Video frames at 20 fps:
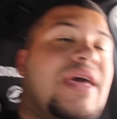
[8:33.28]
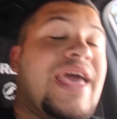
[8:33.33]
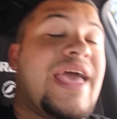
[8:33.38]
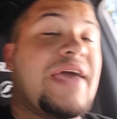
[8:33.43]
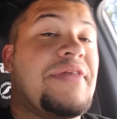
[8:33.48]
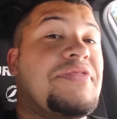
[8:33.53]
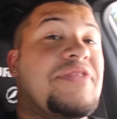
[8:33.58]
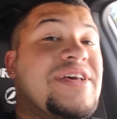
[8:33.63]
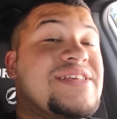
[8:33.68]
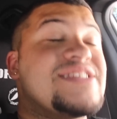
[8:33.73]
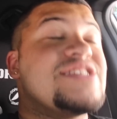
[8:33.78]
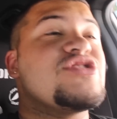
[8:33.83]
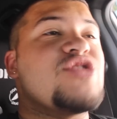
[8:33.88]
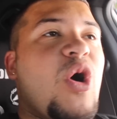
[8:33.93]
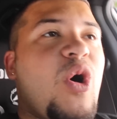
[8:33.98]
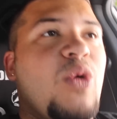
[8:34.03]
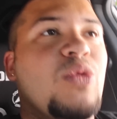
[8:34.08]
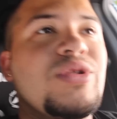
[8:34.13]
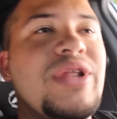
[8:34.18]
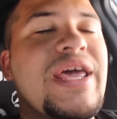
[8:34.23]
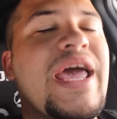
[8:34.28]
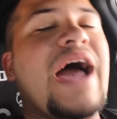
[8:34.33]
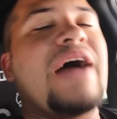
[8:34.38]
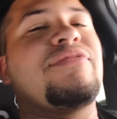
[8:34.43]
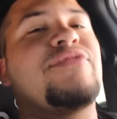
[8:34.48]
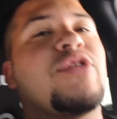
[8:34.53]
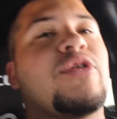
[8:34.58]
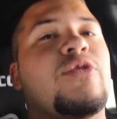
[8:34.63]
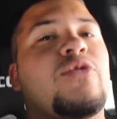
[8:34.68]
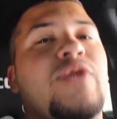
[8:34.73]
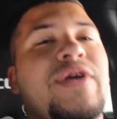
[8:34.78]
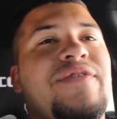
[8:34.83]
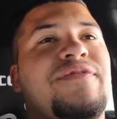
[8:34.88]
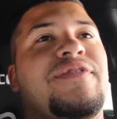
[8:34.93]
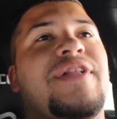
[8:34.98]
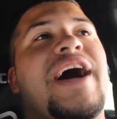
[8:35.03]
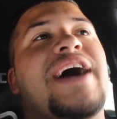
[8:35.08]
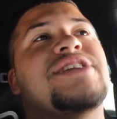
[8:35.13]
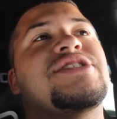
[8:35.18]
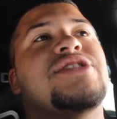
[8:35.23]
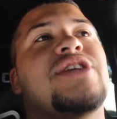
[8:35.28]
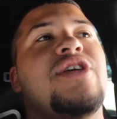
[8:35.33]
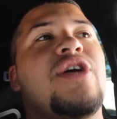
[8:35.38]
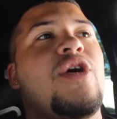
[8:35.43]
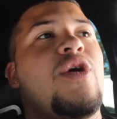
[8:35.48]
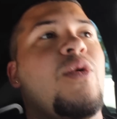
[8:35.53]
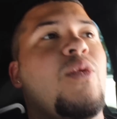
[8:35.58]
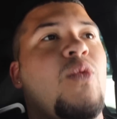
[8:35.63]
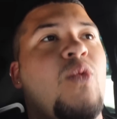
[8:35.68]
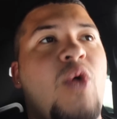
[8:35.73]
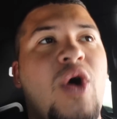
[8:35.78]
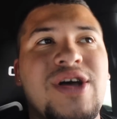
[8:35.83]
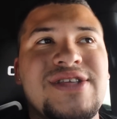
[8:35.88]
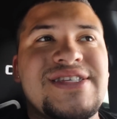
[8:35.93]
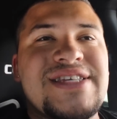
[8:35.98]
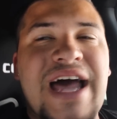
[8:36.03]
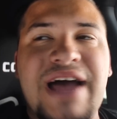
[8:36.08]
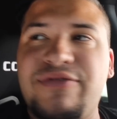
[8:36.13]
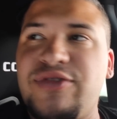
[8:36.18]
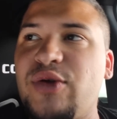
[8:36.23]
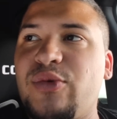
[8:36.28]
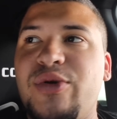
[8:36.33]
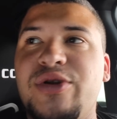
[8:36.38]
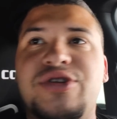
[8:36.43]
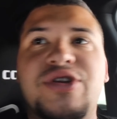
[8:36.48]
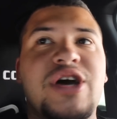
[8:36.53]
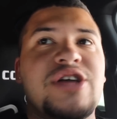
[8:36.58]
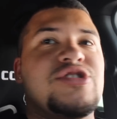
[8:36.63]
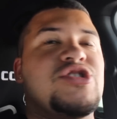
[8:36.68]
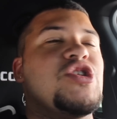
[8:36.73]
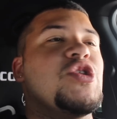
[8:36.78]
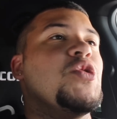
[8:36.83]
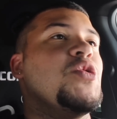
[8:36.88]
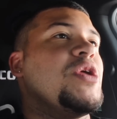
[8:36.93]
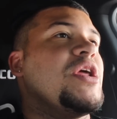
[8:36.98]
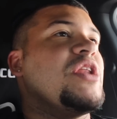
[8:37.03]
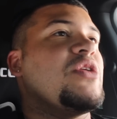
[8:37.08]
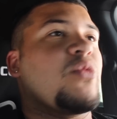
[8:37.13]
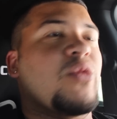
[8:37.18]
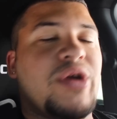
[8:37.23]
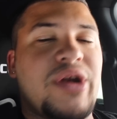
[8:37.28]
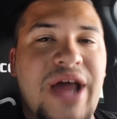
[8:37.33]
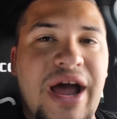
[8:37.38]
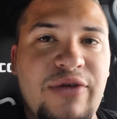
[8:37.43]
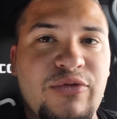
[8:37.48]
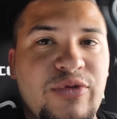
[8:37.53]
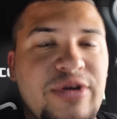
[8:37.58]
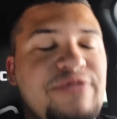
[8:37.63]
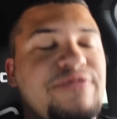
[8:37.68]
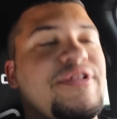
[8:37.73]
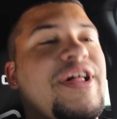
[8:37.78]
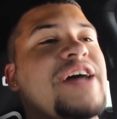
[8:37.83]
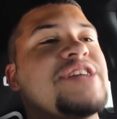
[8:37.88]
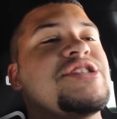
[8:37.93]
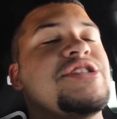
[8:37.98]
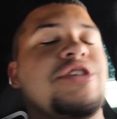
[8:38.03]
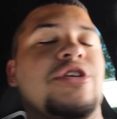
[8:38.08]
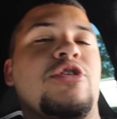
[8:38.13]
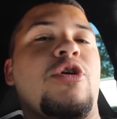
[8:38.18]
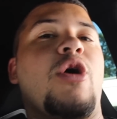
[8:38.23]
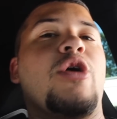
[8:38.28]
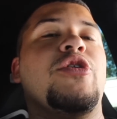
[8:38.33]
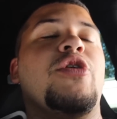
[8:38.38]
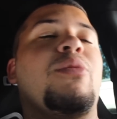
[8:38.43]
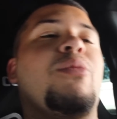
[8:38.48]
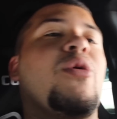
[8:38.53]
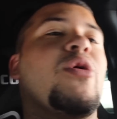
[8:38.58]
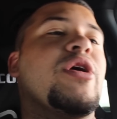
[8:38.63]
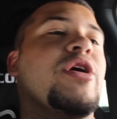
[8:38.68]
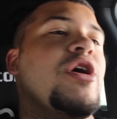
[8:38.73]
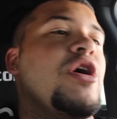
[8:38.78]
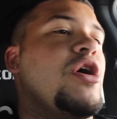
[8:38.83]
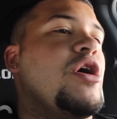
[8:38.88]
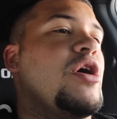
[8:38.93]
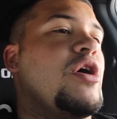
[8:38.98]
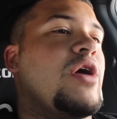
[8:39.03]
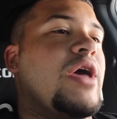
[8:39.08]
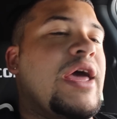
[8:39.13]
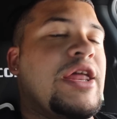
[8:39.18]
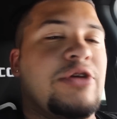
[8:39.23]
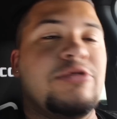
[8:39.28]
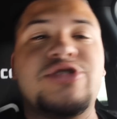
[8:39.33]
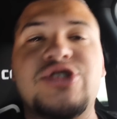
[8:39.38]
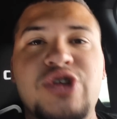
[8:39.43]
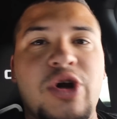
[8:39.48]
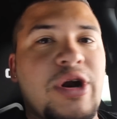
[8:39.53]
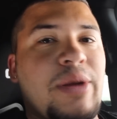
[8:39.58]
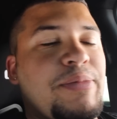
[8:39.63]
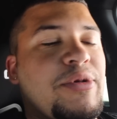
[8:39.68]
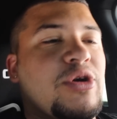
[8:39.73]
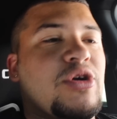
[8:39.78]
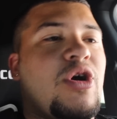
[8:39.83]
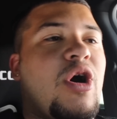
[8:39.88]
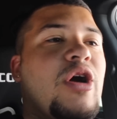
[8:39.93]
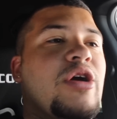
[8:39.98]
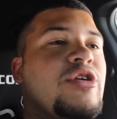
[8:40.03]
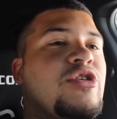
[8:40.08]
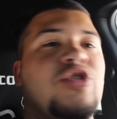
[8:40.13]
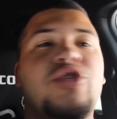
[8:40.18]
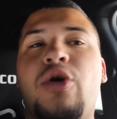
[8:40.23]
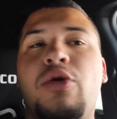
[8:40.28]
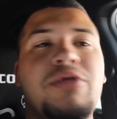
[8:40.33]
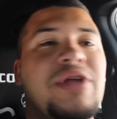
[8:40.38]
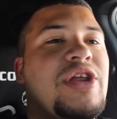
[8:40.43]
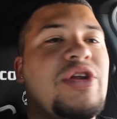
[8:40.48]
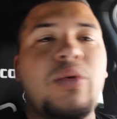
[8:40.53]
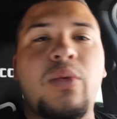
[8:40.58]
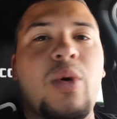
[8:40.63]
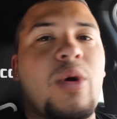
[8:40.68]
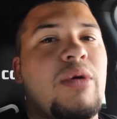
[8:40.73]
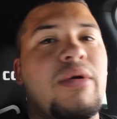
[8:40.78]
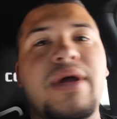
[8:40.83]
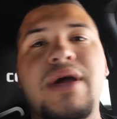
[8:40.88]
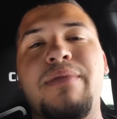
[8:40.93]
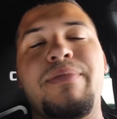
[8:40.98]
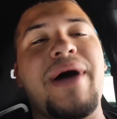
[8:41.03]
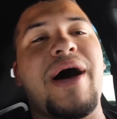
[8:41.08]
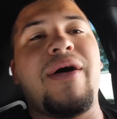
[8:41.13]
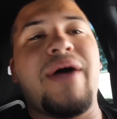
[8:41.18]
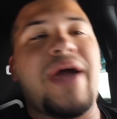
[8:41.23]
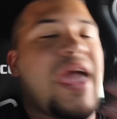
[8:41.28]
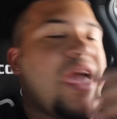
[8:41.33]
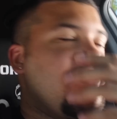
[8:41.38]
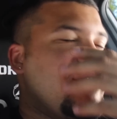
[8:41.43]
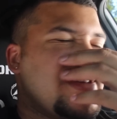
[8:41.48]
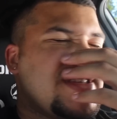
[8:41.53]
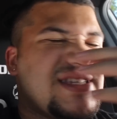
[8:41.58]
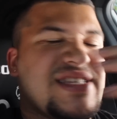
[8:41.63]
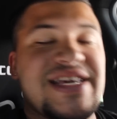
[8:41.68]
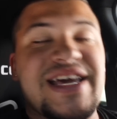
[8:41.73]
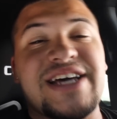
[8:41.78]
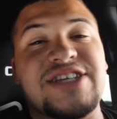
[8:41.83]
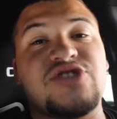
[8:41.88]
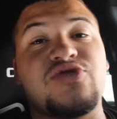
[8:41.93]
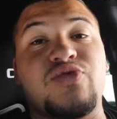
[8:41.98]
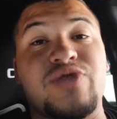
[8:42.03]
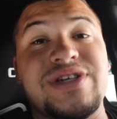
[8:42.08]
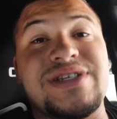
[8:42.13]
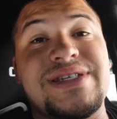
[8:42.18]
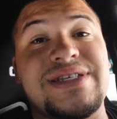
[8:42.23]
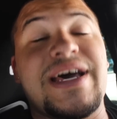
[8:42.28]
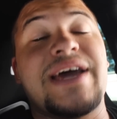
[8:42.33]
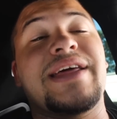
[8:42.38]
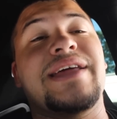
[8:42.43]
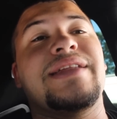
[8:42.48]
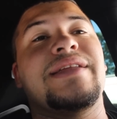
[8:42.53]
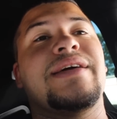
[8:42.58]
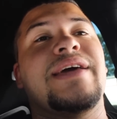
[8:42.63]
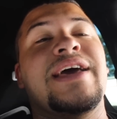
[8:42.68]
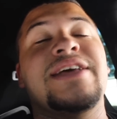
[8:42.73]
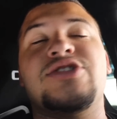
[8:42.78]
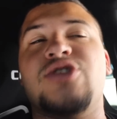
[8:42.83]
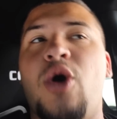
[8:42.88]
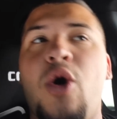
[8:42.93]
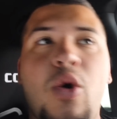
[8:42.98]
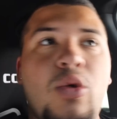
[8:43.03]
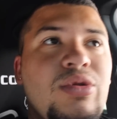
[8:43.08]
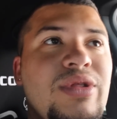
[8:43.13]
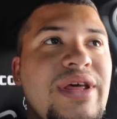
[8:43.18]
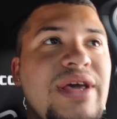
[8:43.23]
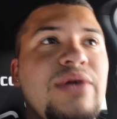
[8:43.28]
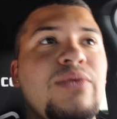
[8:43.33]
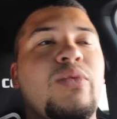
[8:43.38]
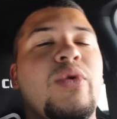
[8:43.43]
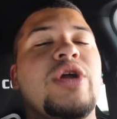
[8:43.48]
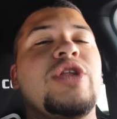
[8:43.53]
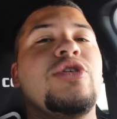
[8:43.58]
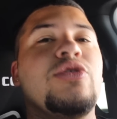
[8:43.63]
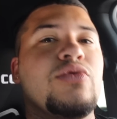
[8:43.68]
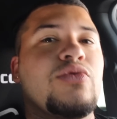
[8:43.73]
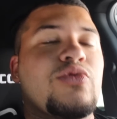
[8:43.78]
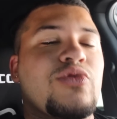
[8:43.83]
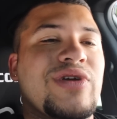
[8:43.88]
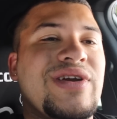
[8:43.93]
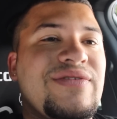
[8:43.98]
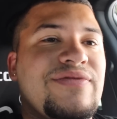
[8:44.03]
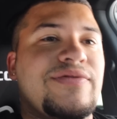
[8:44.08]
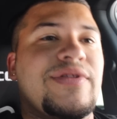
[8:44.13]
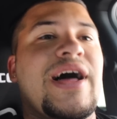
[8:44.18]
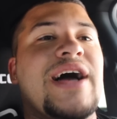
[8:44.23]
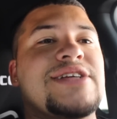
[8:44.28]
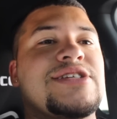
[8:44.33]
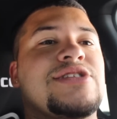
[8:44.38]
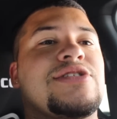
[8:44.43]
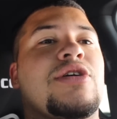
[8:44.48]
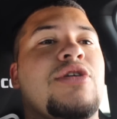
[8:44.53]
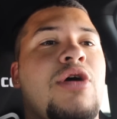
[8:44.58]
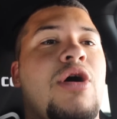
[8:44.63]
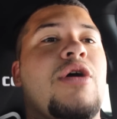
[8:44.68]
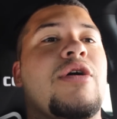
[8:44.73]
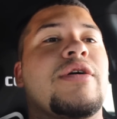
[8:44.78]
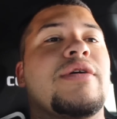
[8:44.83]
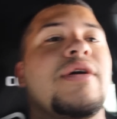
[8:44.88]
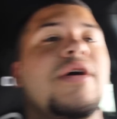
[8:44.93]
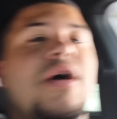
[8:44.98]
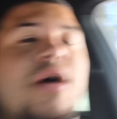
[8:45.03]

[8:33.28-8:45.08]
and this is only after a reflash, once after we're done tuning and we're not reflashing the car no more, and you start up your car, you don't need to worry about AVCS resetting. It's only when you reflash the car.